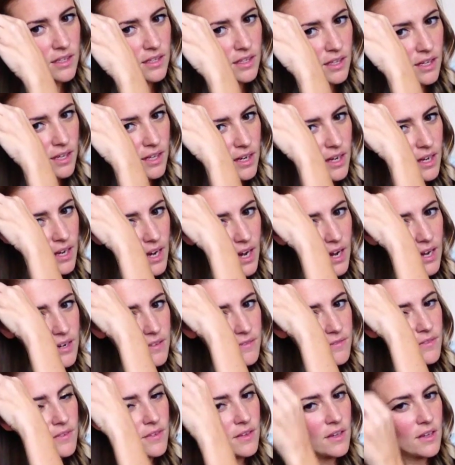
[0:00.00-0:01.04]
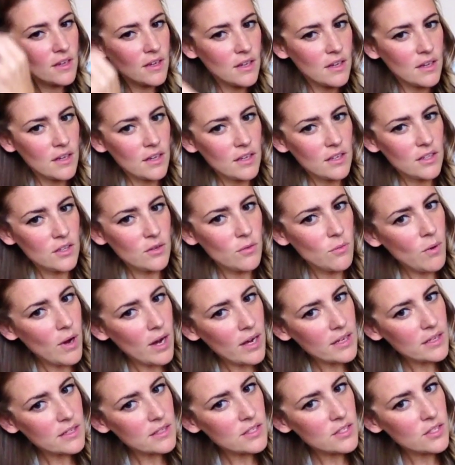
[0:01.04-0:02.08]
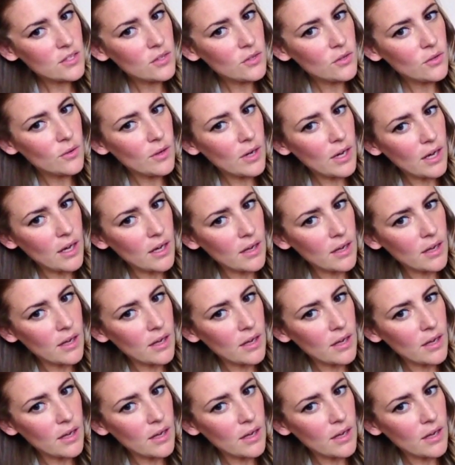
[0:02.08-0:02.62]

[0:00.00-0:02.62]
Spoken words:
Again, you want to